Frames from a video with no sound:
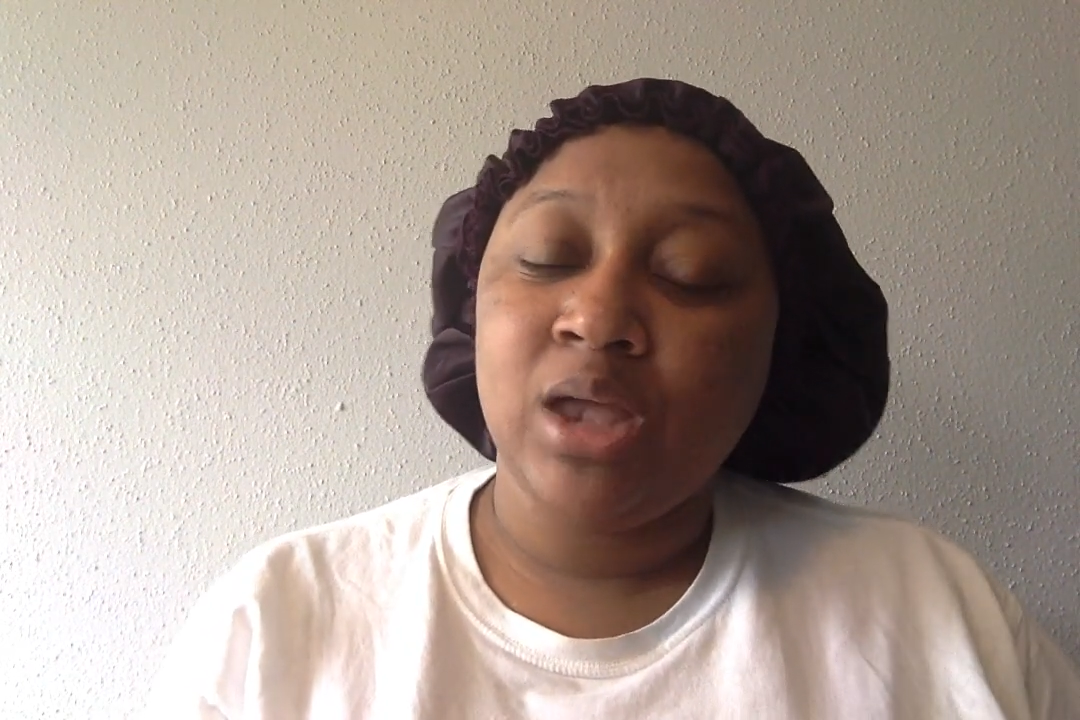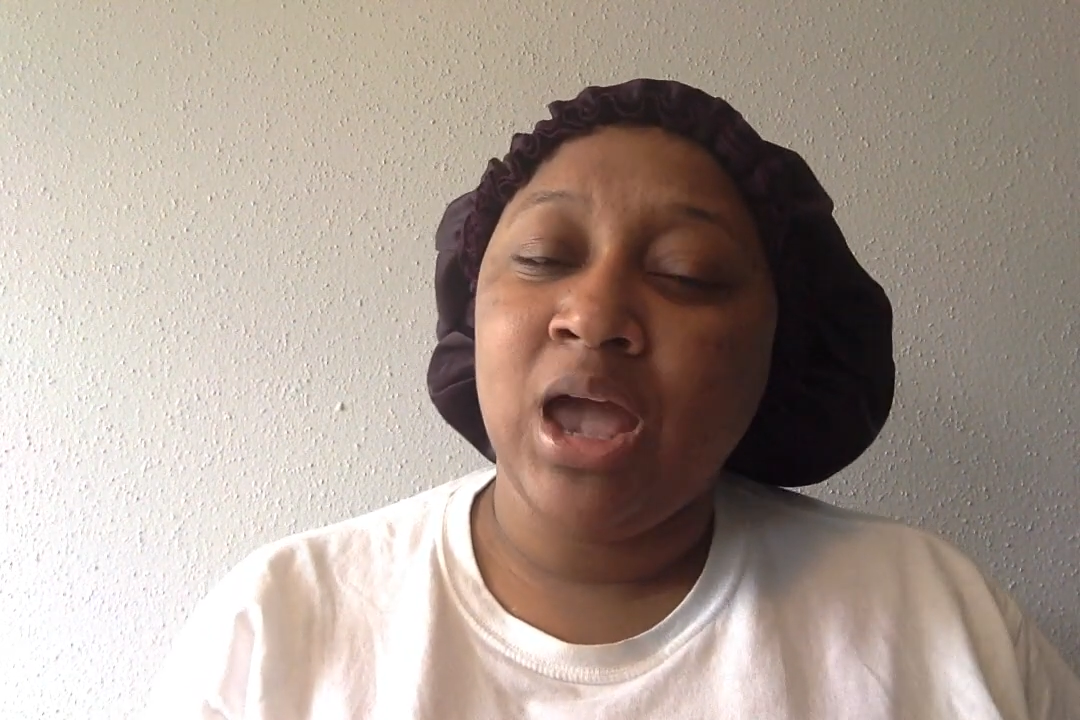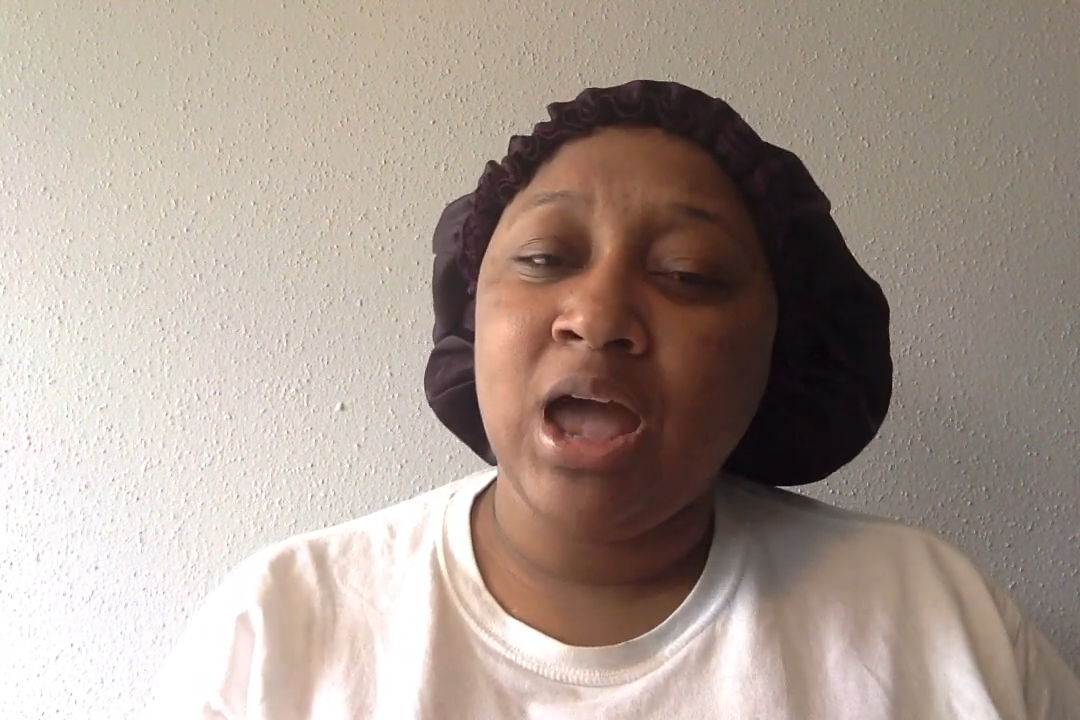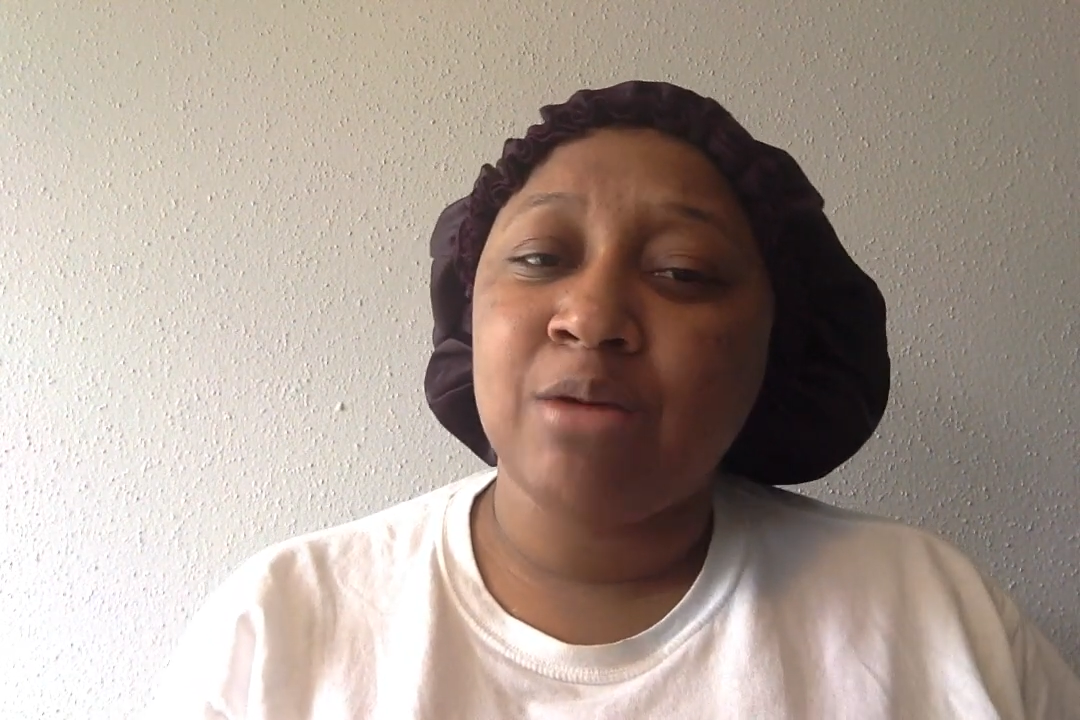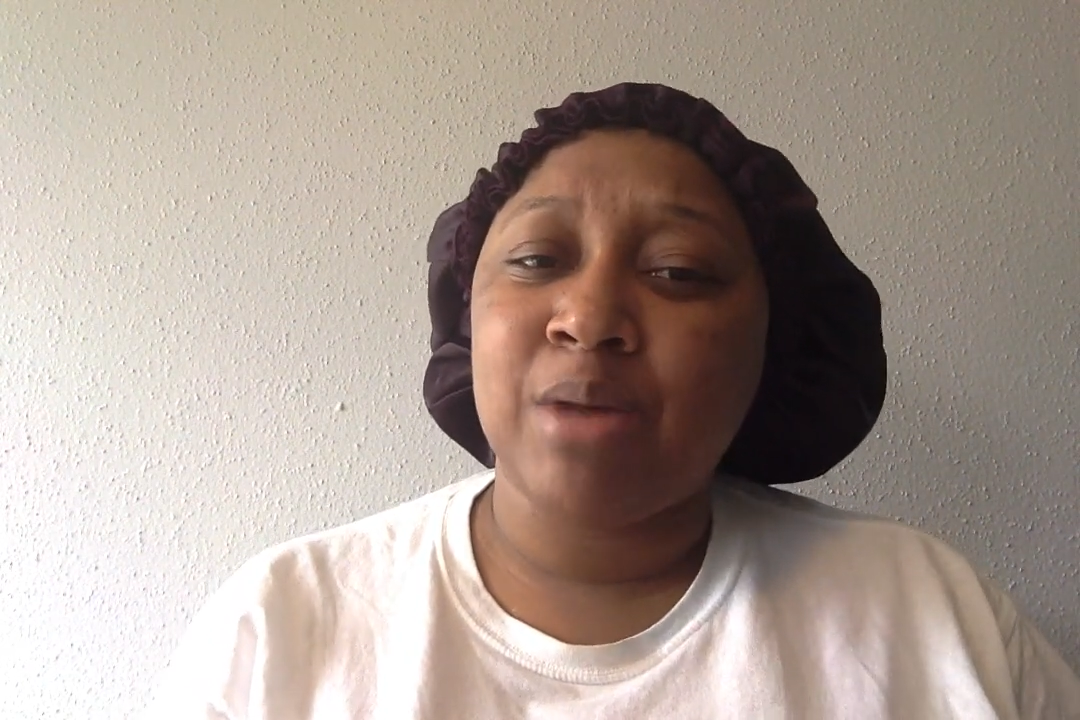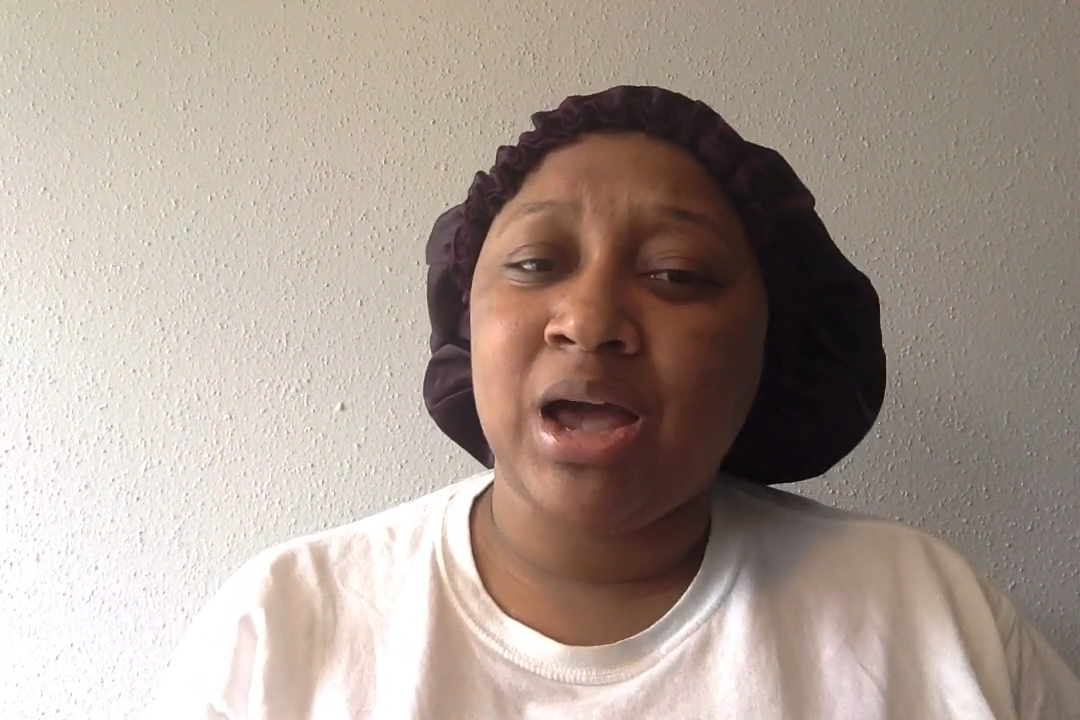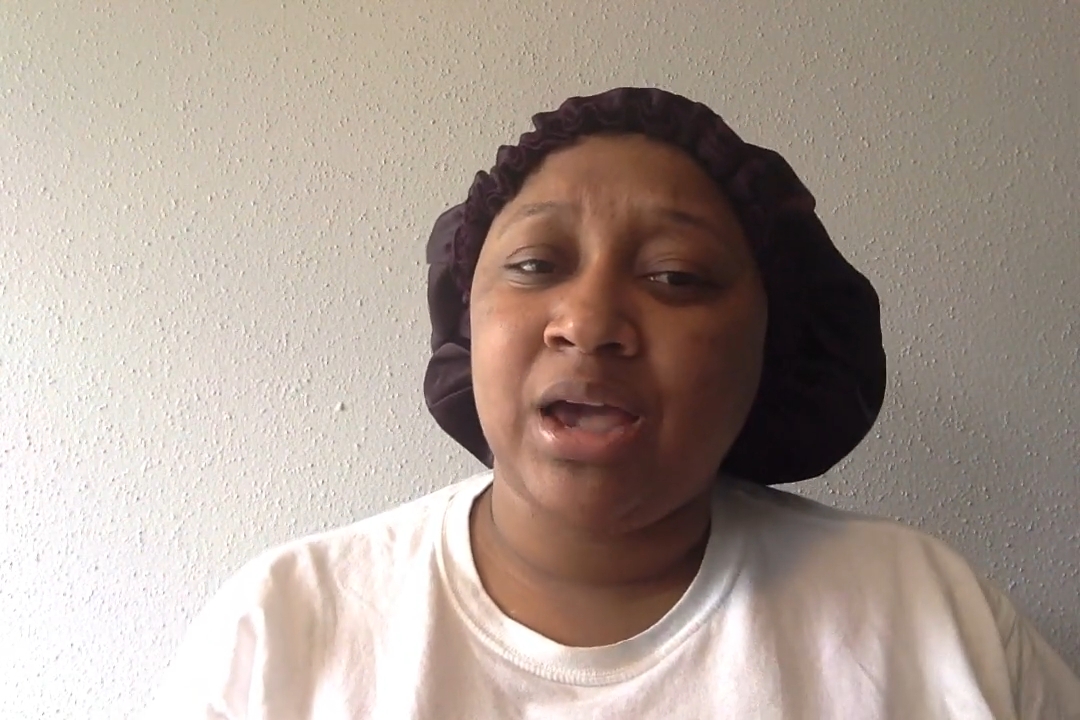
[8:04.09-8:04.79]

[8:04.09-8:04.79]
have my